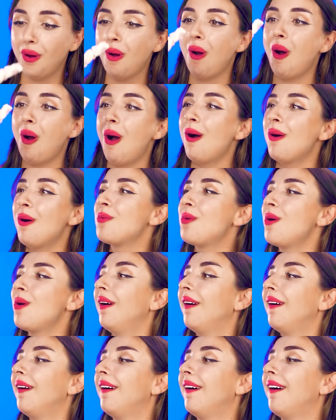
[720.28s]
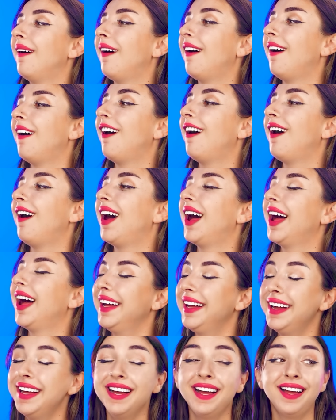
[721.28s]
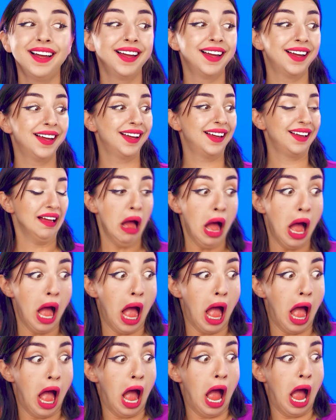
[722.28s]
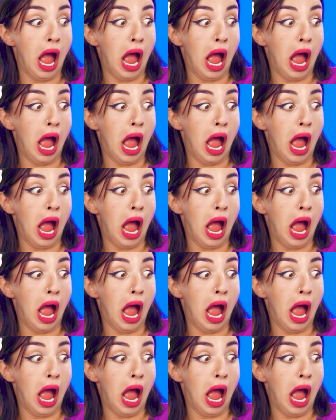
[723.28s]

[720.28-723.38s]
Wow, marshmallows! Oh my gosh, what a